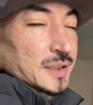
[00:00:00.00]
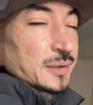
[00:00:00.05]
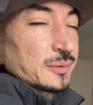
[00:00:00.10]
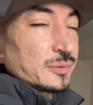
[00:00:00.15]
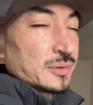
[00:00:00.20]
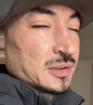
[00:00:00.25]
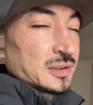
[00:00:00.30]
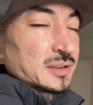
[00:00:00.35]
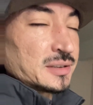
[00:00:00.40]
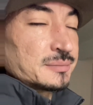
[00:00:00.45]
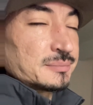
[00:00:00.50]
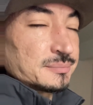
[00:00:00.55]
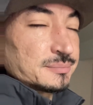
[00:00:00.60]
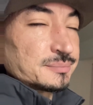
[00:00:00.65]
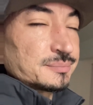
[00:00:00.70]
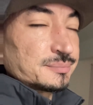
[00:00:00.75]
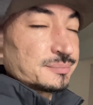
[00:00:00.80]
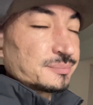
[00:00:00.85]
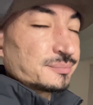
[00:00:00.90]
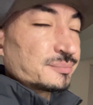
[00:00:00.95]
really,
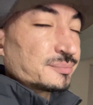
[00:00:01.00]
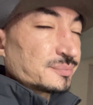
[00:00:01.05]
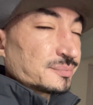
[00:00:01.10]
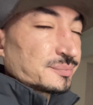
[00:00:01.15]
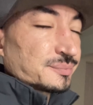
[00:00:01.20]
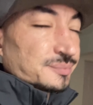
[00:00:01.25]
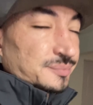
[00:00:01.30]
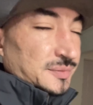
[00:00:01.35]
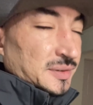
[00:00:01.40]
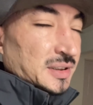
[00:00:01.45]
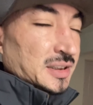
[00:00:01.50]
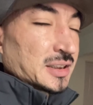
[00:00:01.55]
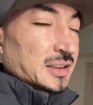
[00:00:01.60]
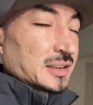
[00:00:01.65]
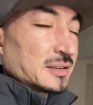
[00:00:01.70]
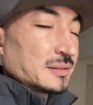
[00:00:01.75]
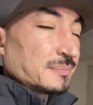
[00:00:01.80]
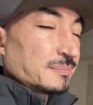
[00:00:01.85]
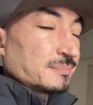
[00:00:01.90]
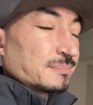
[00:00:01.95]
he
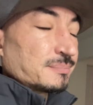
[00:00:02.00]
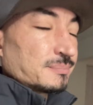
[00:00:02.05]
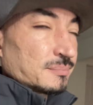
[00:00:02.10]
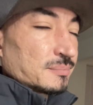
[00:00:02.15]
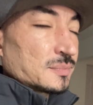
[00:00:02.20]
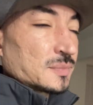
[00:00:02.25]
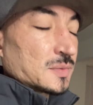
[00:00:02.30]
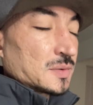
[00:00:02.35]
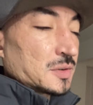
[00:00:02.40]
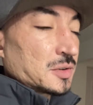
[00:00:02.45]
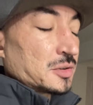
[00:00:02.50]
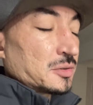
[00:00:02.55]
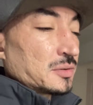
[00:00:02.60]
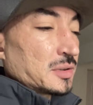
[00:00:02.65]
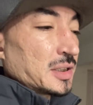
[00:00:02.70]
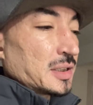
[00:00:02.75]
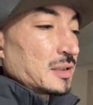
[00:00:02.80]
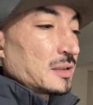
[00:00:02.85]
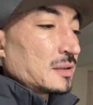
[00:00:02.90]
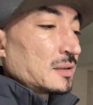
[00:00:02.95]
did do
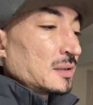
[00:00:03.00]
that.